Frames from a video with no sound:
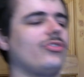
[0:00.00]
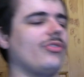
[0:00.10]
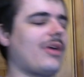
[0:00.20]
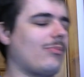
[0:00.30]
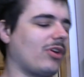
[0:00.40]

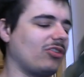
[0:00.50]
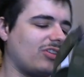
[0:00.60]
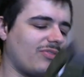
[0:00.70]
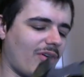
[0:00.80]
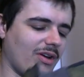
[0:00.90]
sort of
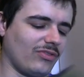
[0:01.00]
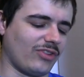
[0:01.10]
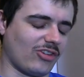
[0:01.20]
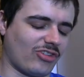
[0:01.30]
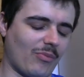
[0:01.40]

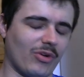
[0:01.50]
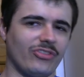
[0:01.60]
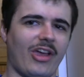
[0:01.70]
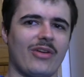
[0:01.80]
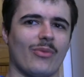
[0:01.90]

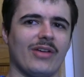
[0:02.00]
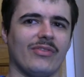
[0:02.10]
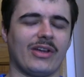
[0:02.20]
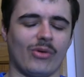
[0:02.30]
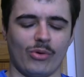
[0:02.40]
M95/M110,
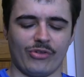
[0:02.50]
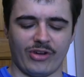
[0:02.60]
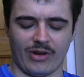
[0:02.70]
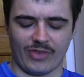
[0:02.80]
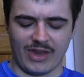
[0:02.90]
whatever they're called,
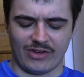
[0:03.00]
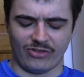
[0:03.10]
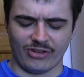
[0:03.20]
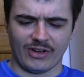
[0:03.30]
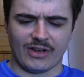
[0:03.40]
you know,
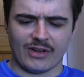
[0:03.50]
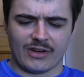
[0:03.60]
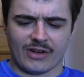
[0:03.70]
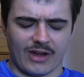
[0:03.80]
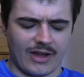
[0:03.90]
these.
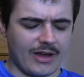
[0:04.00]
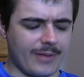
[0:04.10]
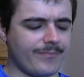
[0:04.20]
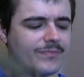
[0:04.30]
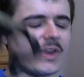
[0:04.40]

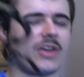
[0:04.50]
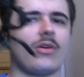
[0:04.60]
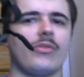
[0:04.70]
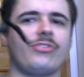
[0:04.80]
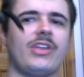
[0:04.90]
I
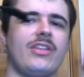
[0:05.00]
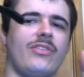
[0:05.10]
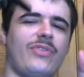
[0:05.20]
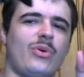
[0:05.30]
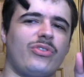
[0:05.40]
know obviously
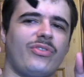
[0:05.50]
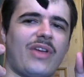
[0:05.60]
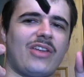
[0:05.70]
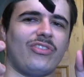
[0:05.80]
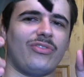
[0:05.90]
the filter
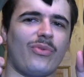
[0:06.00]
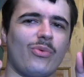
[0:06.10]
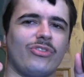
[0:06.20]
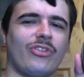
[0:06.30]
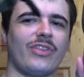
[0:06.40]
faces
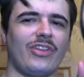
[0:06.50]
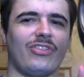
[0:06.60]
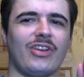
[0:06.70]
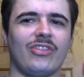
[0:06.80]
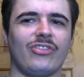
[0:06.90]
forwards on
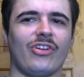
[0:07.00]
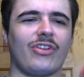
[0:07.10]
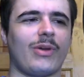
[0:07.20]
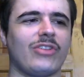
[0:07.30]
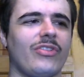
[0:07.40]
this and it's
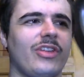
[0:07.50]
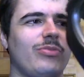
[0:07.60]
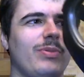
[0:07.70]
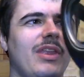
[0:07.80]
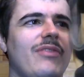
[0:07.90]
sideways on
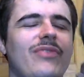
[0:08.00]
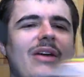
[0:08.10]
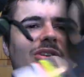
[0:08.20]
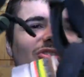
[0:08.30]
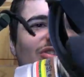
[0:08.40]
this, but they're
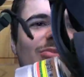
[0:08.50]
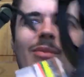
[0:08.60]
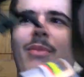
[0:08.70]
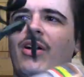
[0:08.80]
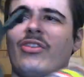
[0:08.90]
very
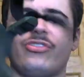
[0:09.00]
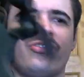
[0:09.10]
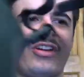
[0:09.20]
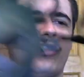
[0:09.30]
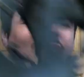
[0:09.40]
similar
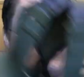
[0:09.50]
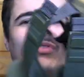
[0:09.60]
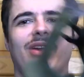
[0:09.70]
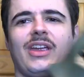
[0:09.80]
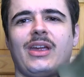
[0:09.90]
masks actually,
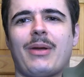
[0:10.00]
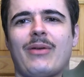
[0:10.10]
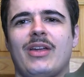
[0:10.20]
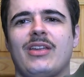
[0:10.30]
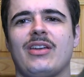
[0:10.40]
thinking
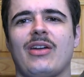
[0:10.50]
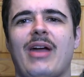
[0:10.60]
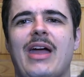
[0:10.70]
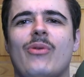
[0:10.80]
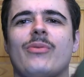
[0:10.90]
about it, you know,
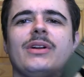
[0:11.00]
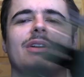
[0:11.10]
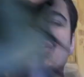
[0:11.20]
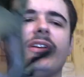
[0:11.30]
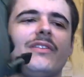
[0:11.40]
how
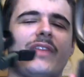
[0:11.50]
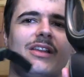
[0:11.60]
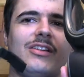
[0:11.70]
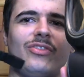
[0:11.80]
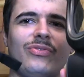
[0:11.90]
they
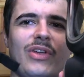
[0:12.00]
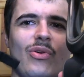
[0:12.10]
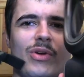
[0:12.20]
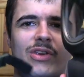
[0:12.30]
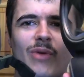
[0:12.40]
at least
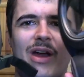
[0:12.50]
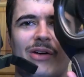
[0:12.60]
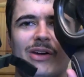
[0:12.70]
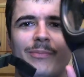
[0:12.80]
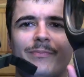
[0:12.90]
feel when you're
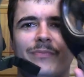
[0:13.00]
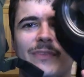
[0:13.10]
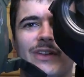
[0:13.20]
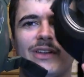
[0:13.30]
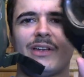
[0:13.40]
wearing them.
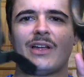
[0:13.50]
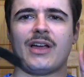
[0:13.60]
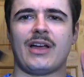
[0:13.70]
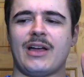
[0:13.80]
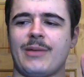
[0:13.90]

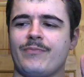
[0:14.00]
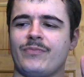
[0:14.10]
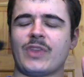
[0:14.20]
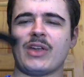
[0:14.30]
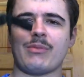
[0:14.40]

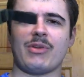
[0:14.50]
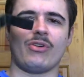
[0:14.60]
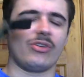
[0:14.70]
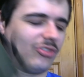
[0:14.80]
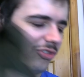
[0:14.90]
Don't get me
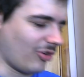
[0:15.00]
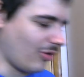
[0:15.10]
wrong, this is